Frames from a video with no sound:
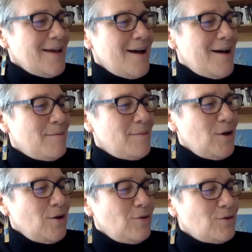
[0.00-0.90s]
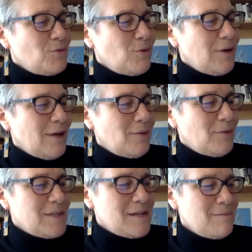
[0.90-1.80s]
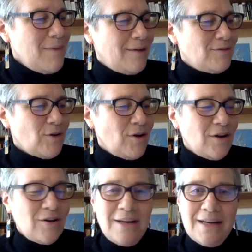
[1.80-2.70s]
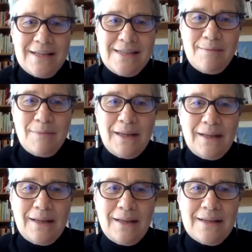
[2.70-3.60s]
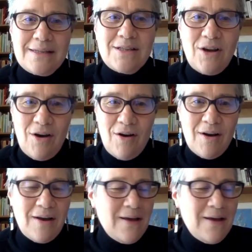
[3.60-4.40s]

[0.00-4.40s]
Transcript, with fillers: um, whose work and wisdom I've drawn on in assembling this talk.